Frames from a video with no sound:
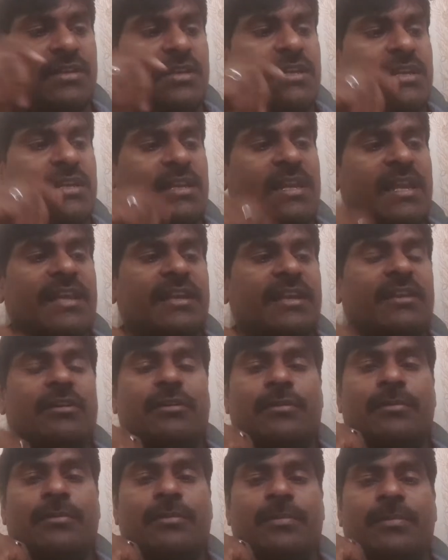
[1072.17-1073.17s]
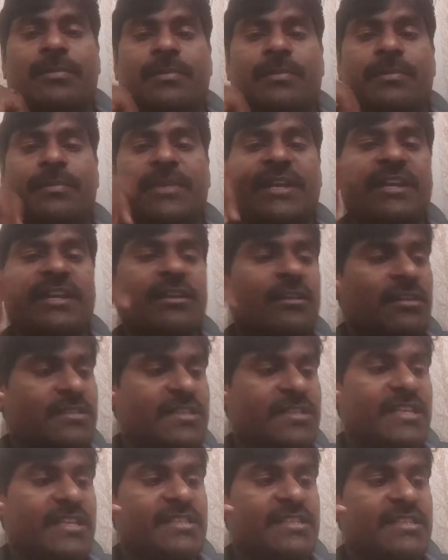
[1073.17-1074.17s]
Metal
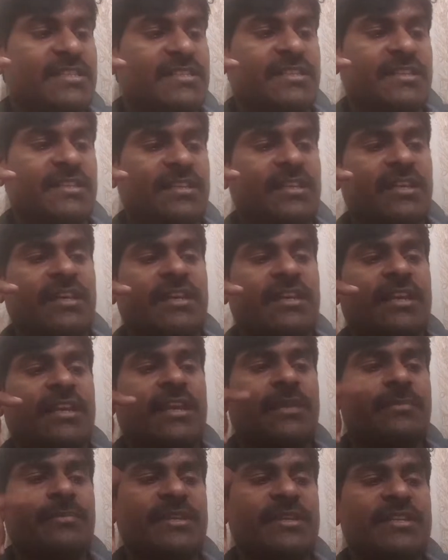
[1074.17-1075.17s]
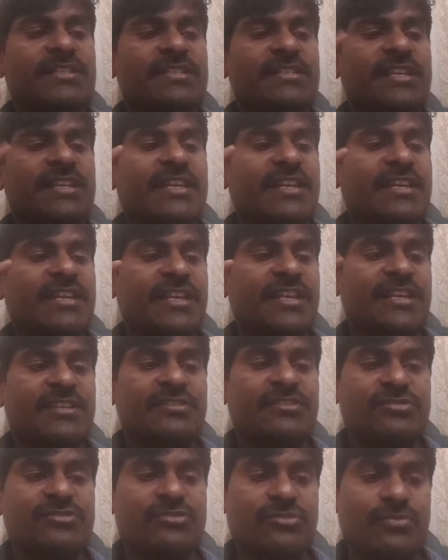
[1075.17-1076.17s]
oxides can be easily
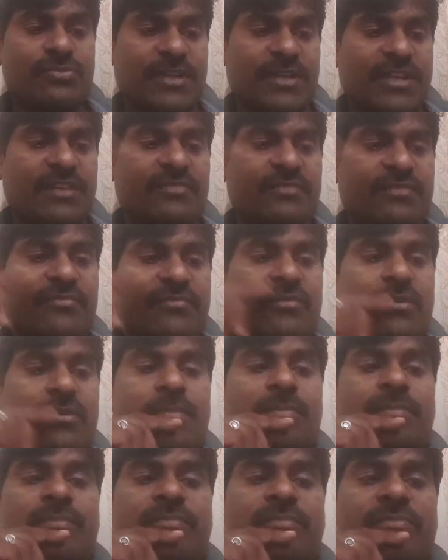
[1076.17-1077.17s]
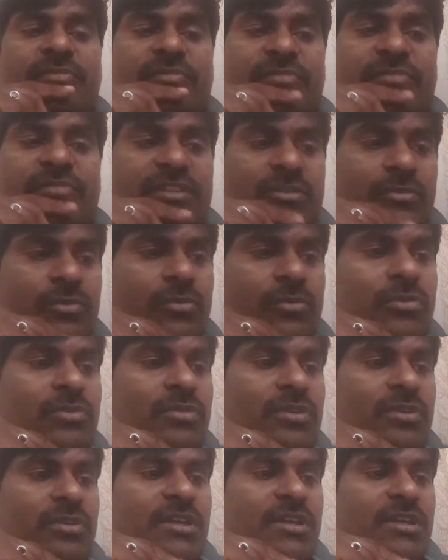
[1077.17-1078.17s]
reduced to metal form with coke.
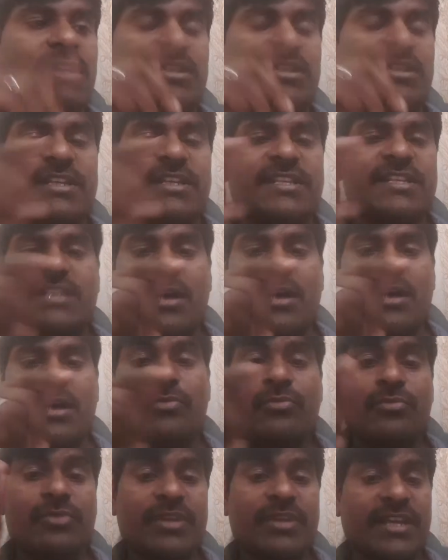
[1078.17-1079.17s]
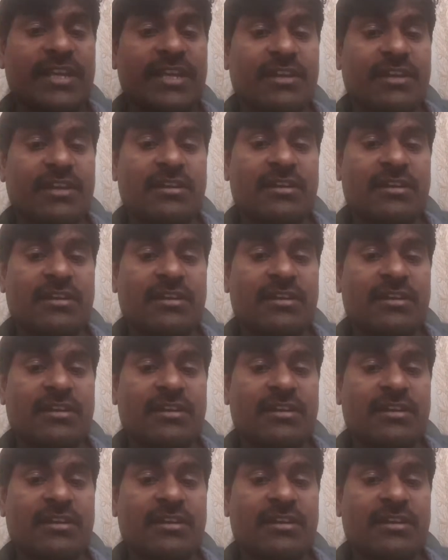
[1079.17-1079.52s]
That is how we can ask.